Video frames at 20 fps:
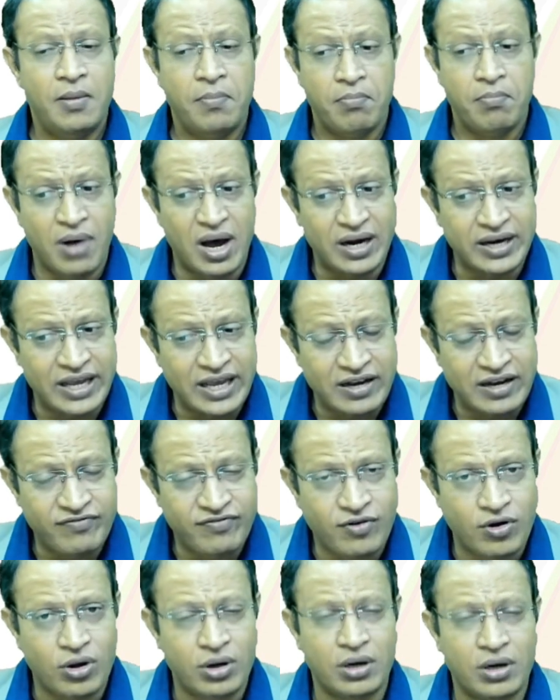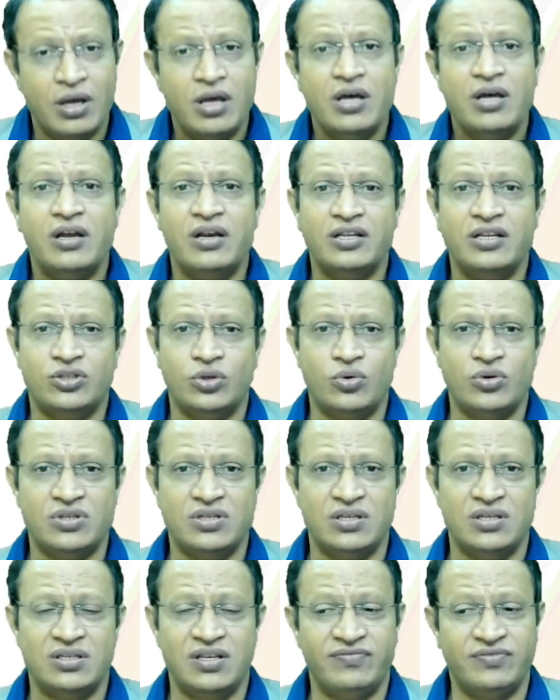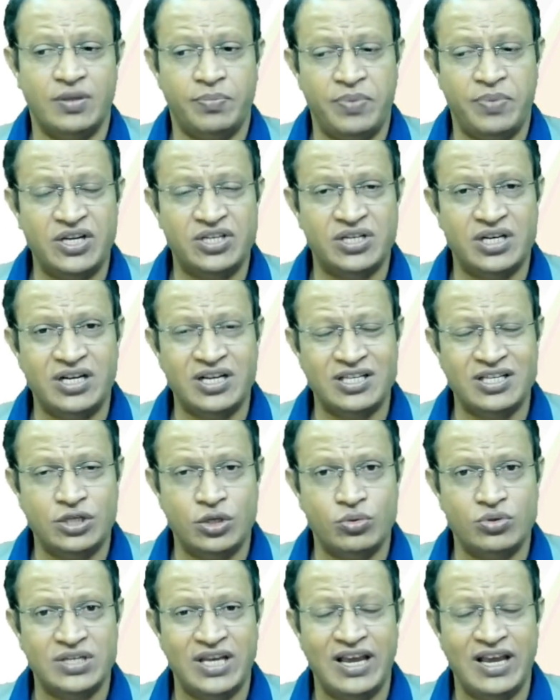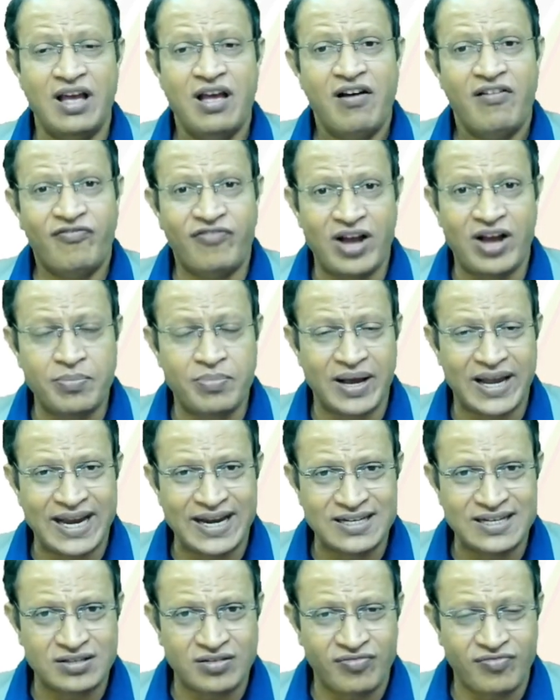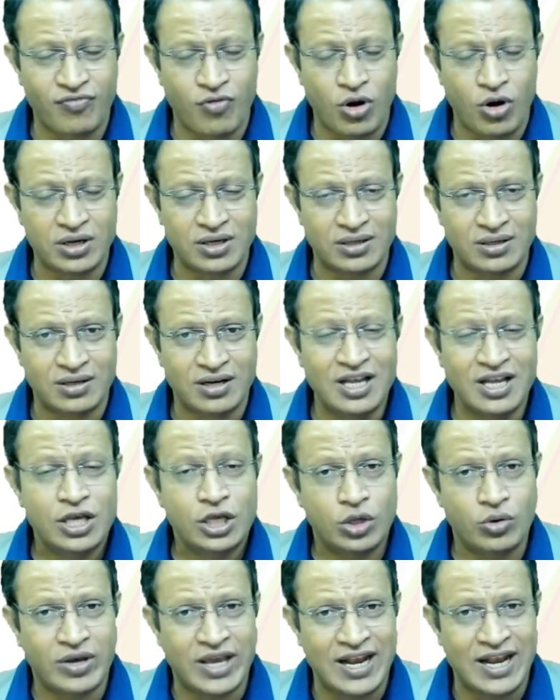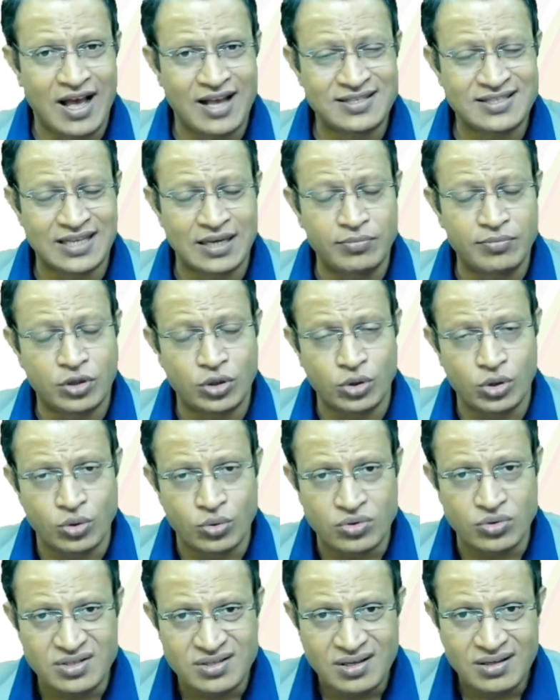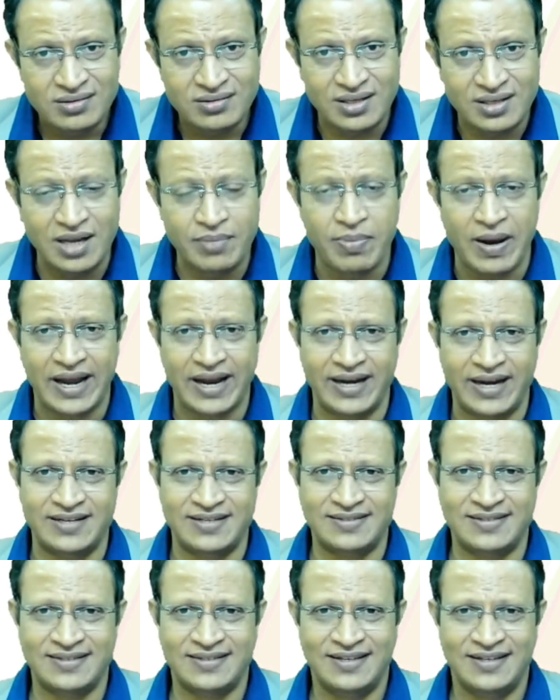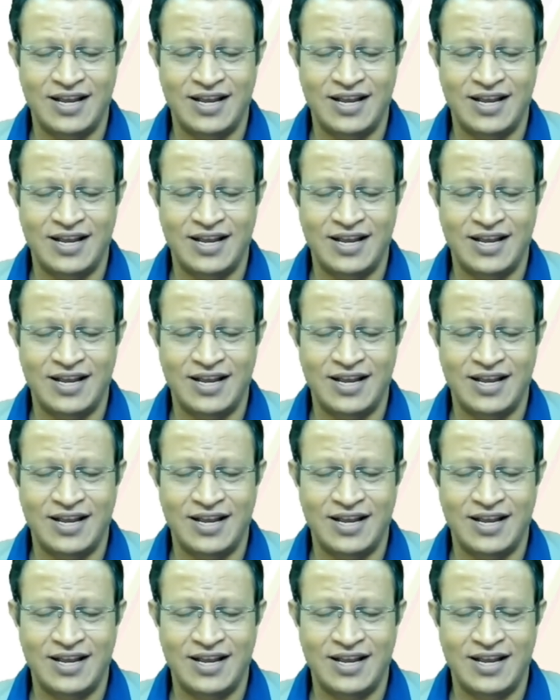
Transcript: bargain for resources. If the patient is using 5 buckets of water, you can ask him to use 3 buckets.